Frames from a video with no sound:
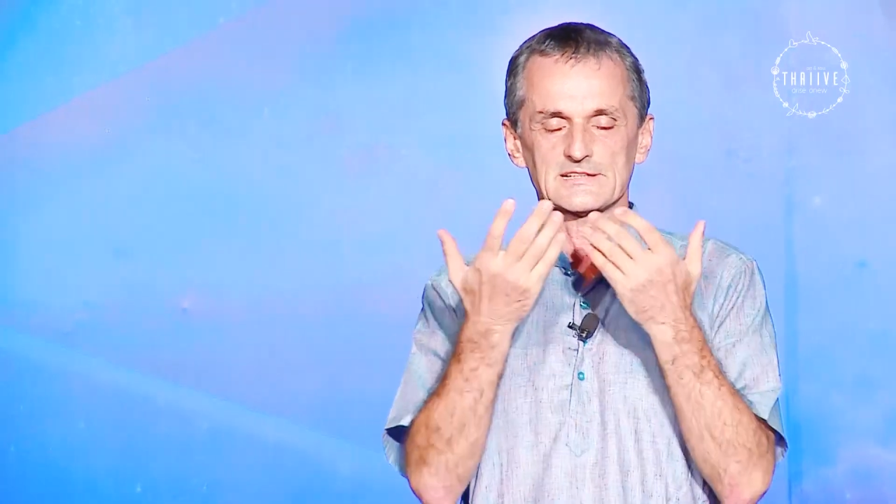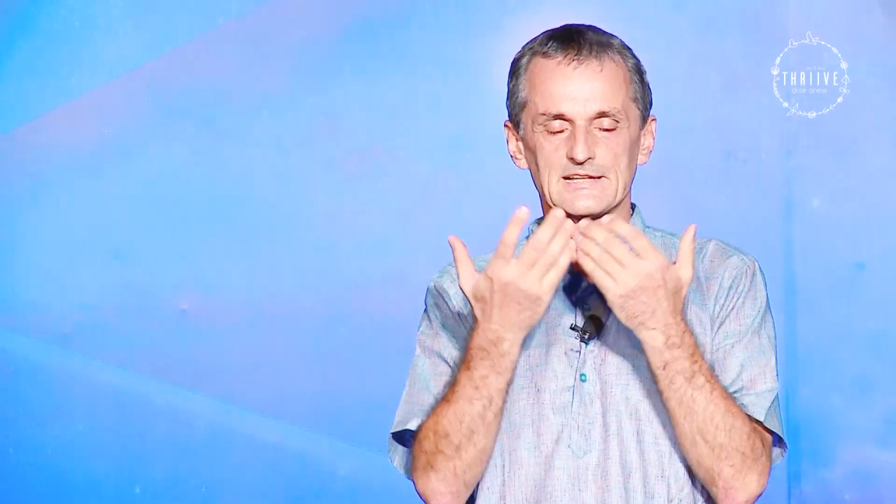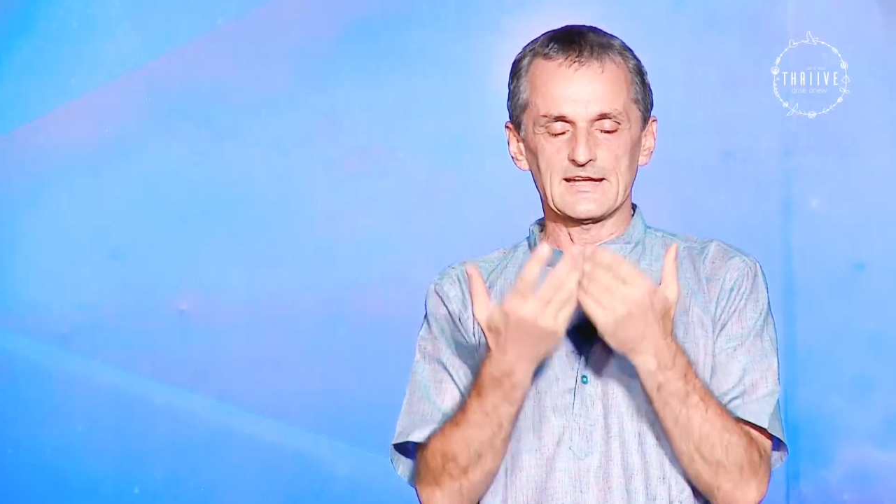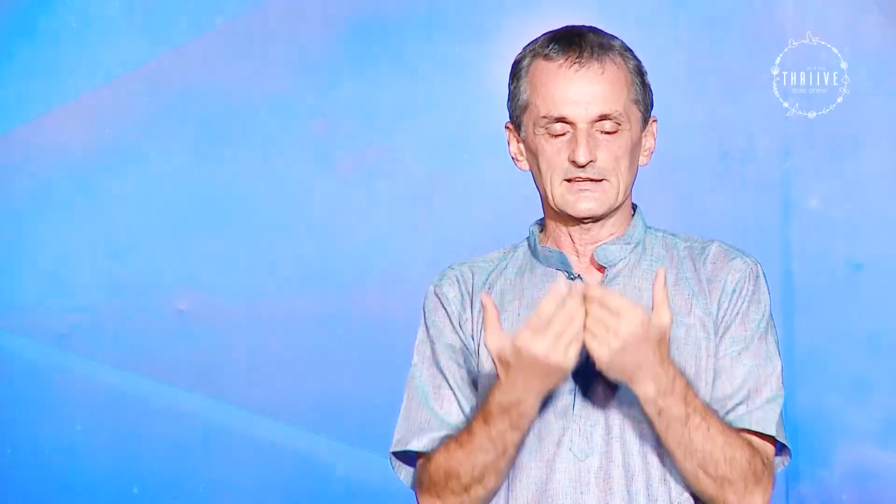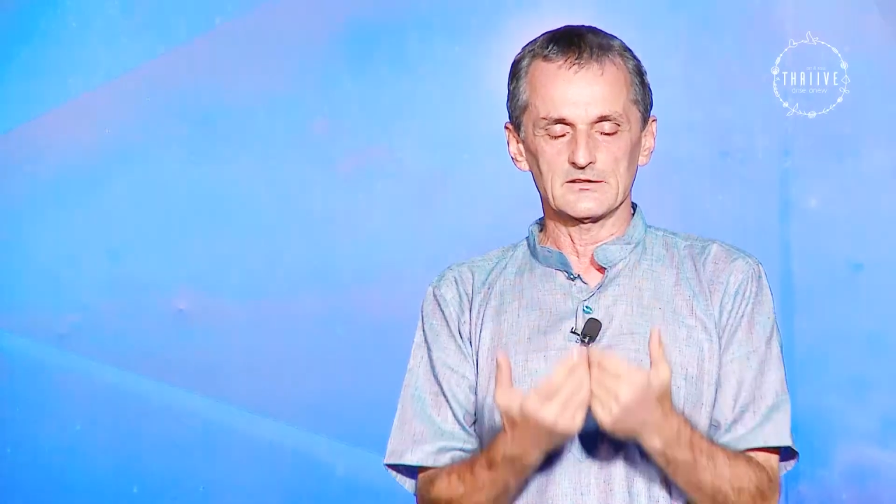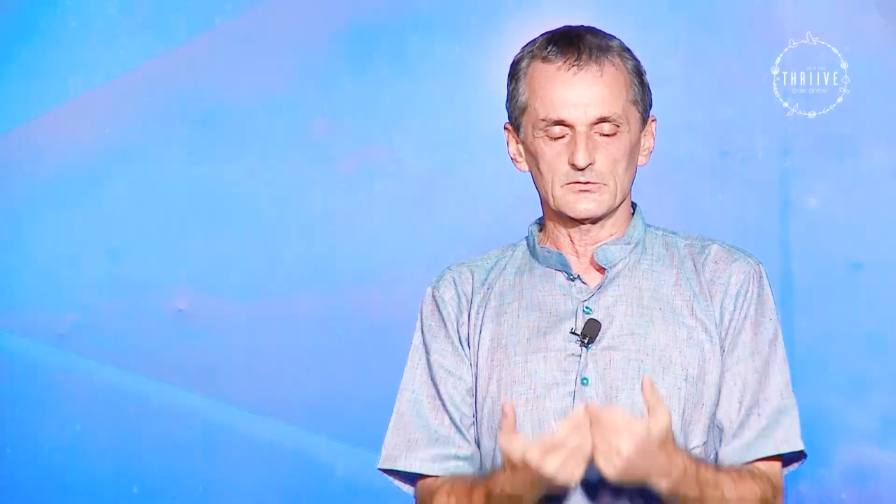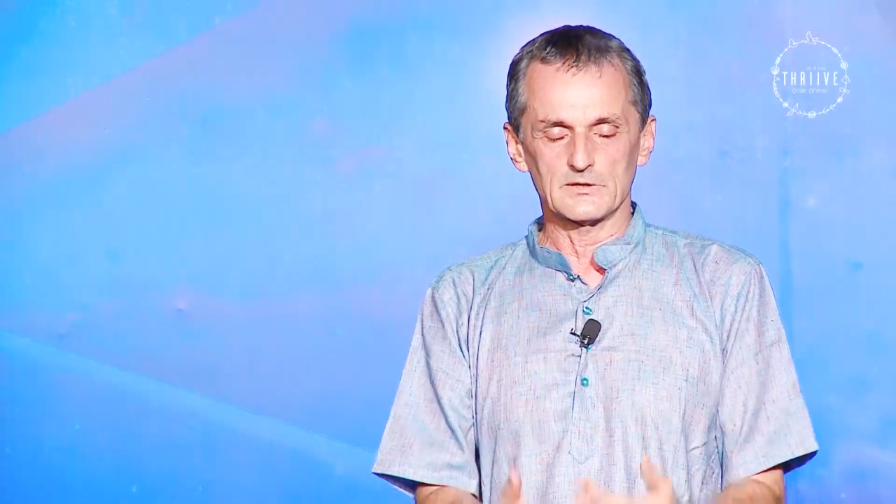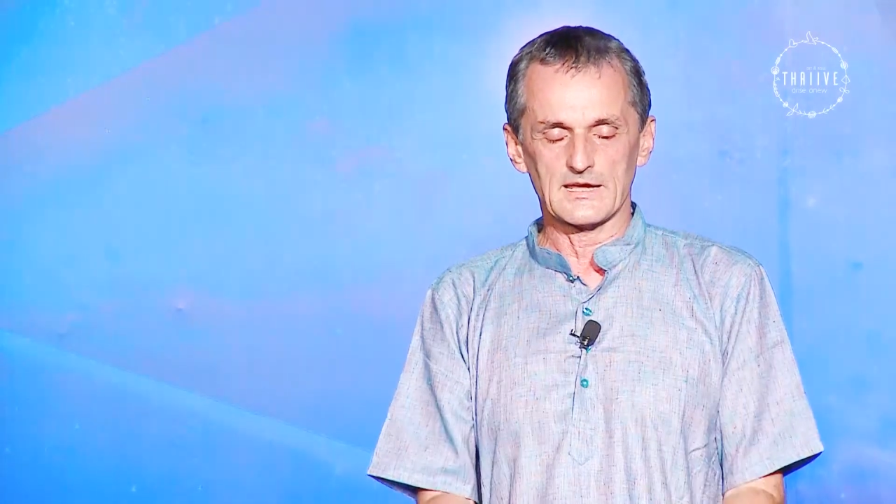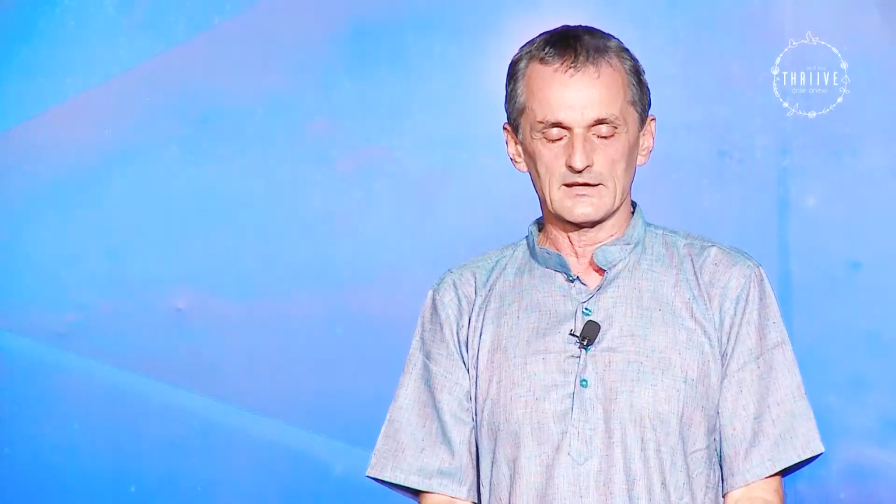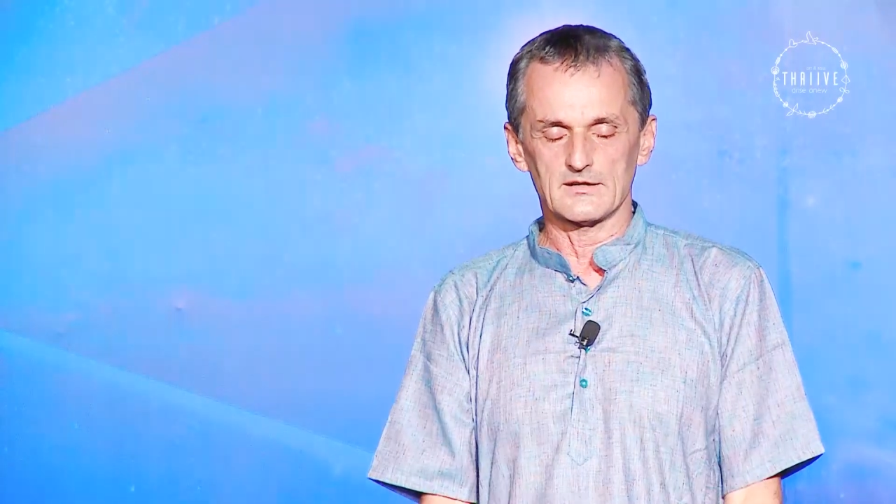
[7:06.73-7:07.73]
letting
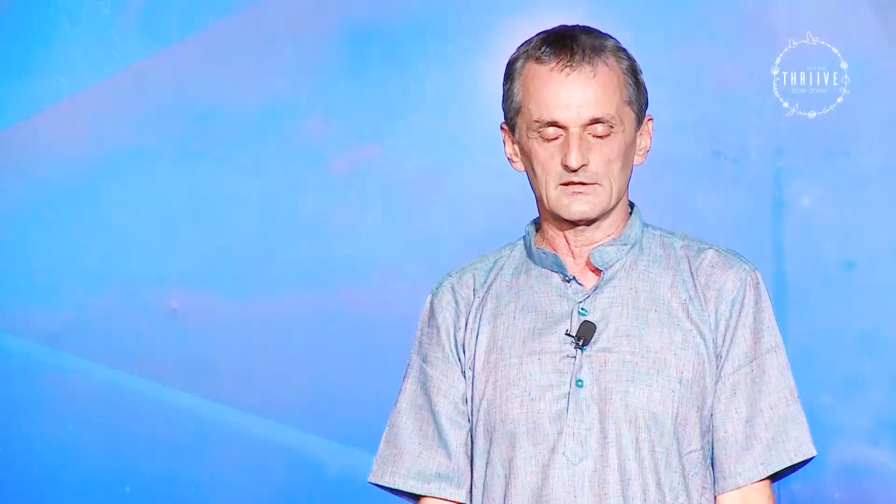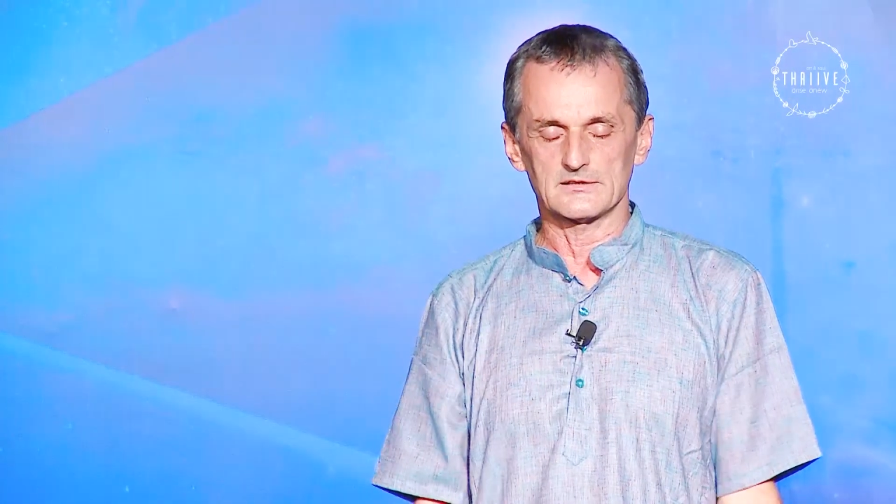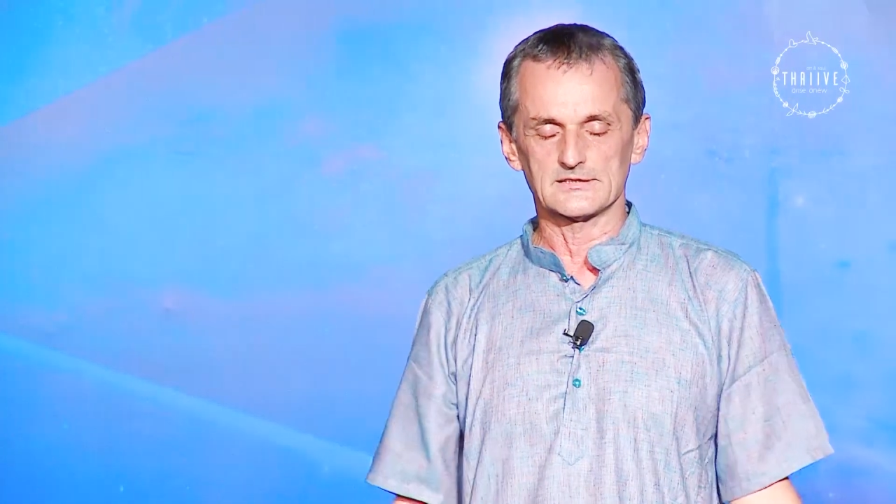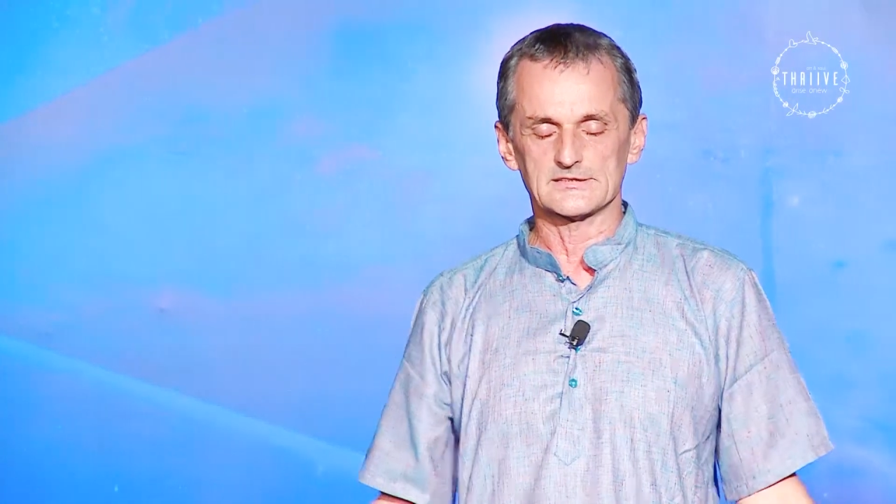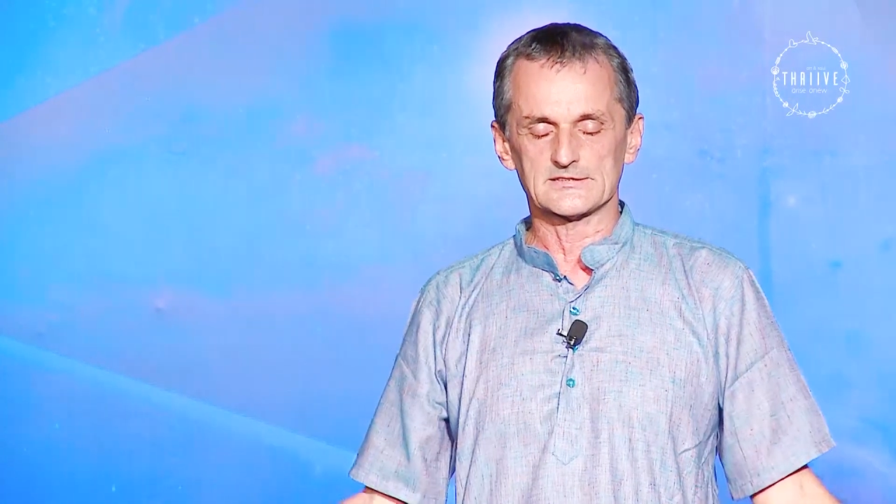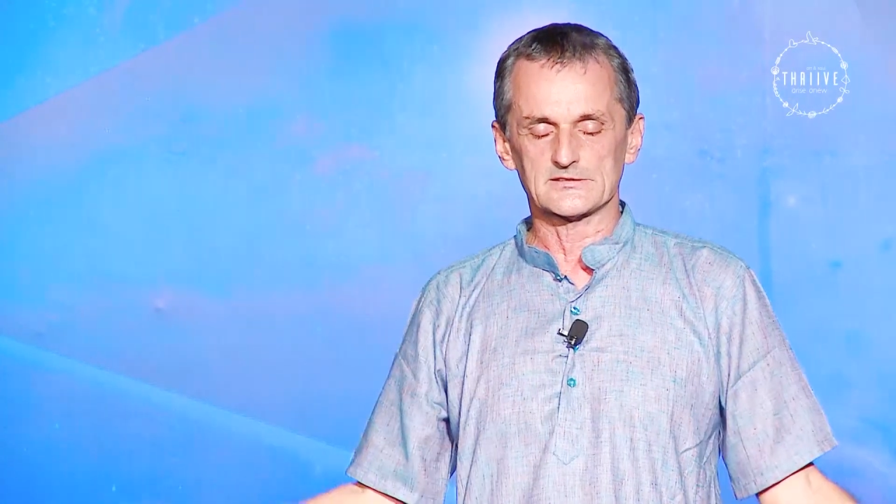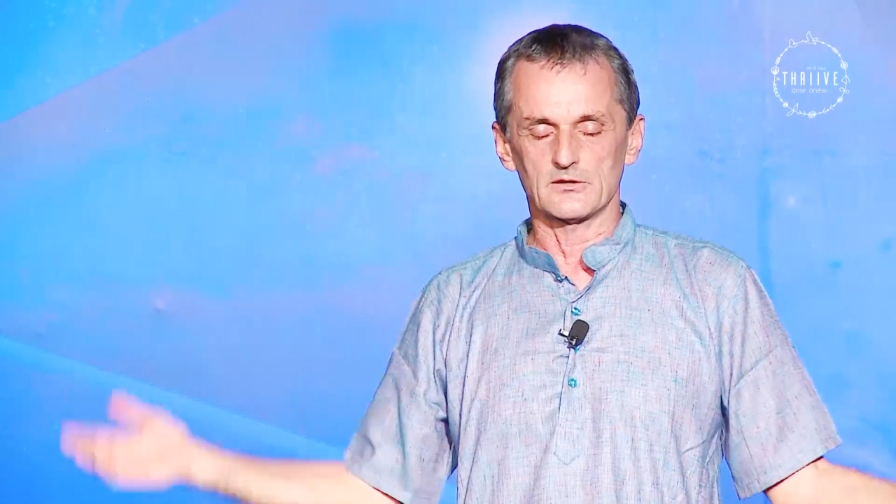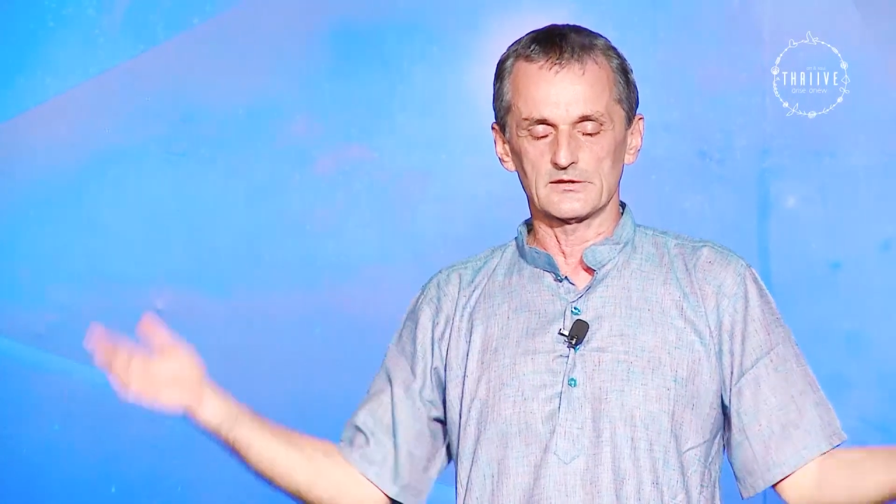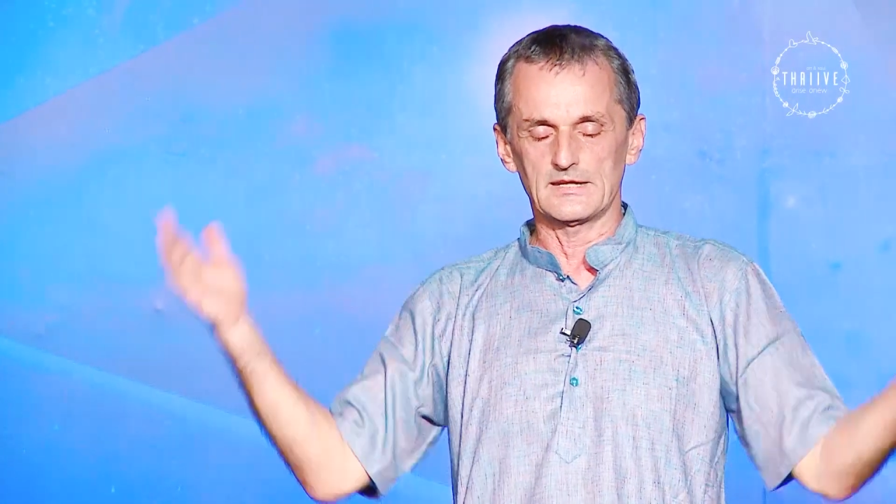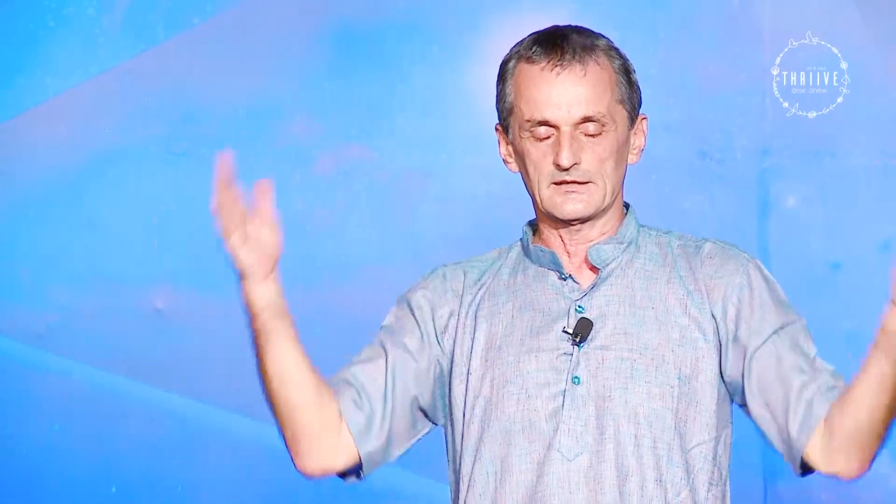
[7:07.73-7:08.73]
together this
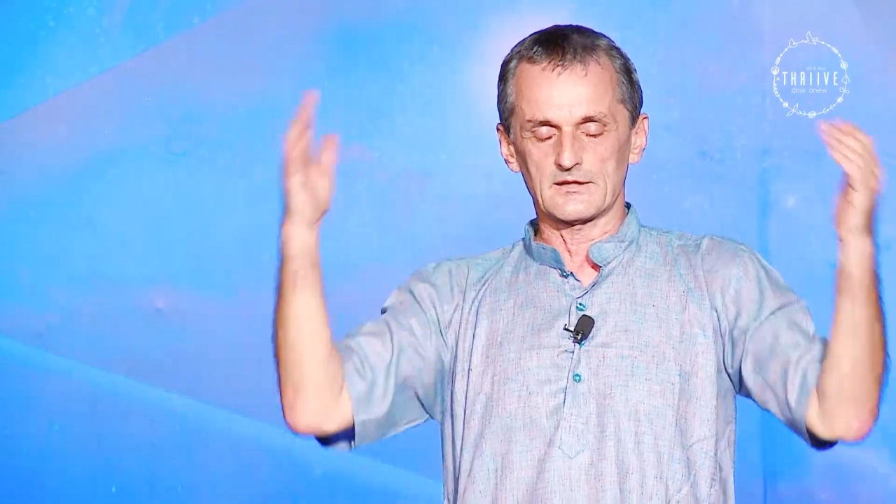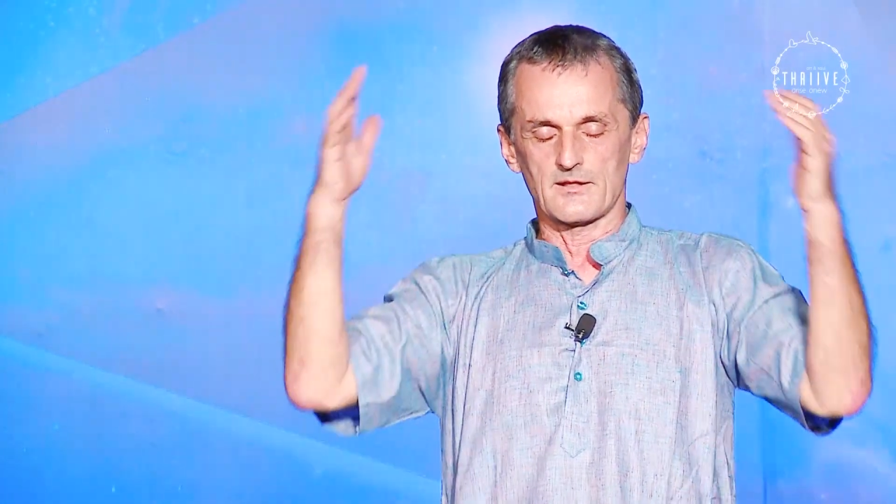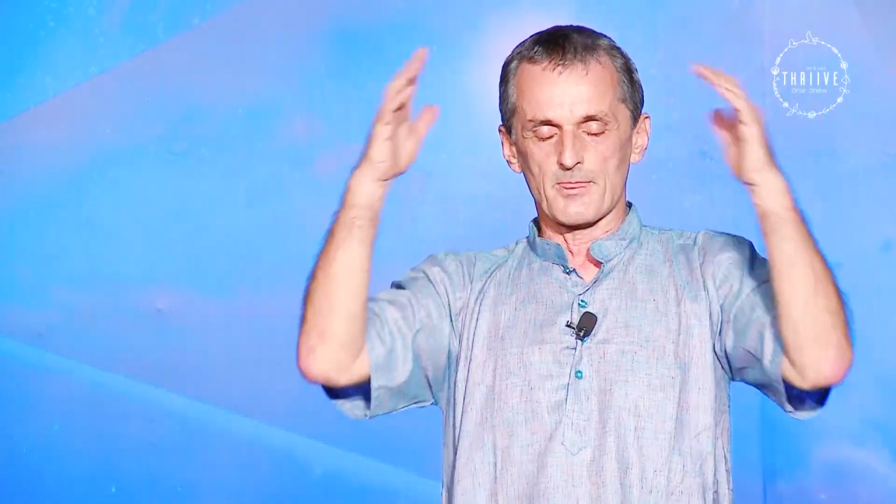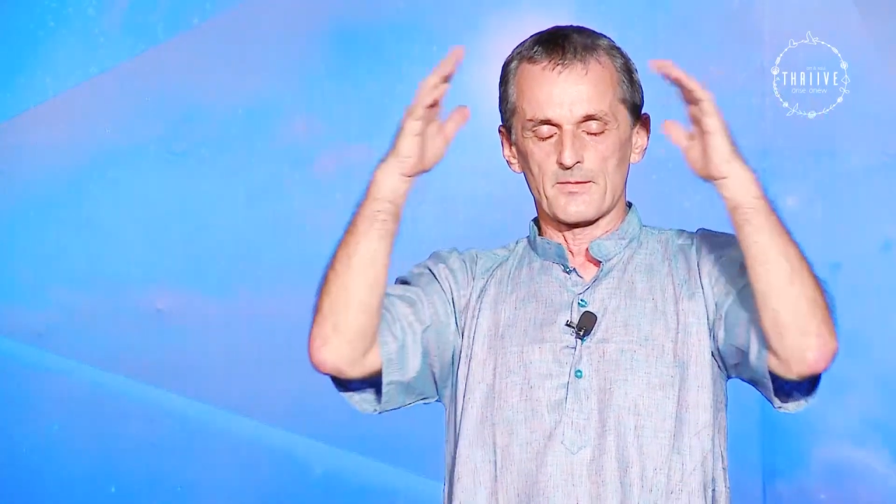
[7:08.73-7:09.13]
sonic